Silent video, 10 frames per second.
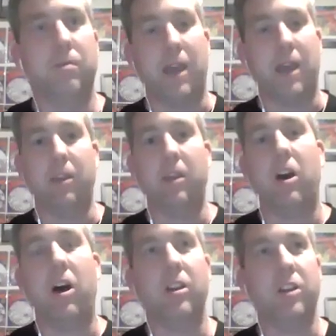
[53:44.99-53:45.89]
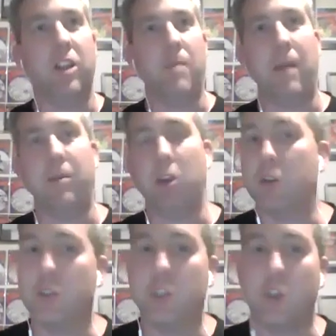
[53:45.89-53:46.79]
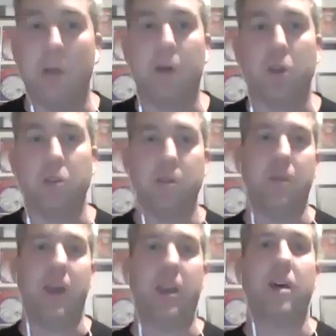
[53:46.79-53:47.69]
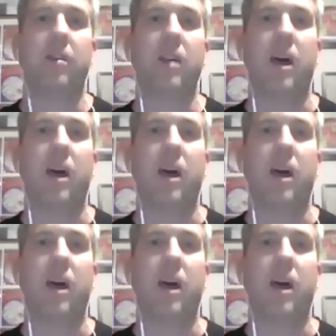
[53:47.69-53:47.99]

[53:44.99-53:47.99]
Maybe you know, maybe I could signpost it better.